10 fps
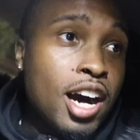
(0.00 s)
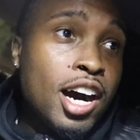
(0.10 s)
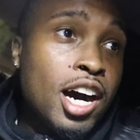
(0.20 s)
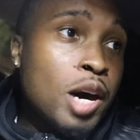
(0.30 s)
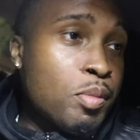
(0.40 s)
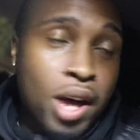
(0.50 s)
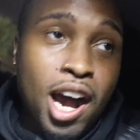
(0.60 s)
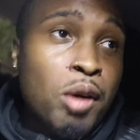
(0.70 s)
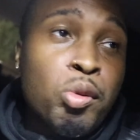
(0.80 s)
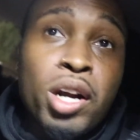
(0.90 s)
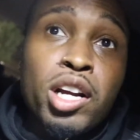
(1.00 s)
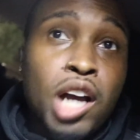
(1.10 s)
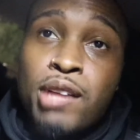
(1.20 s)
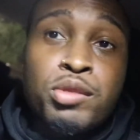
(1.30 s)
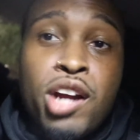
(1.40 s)
I'm
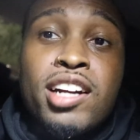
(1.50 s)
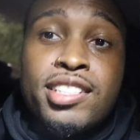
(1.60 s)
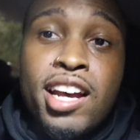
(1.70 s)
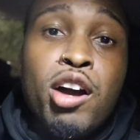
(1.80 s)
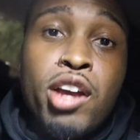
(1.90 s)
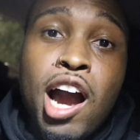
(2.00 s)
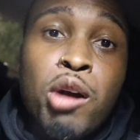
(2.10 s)
trying to tell you,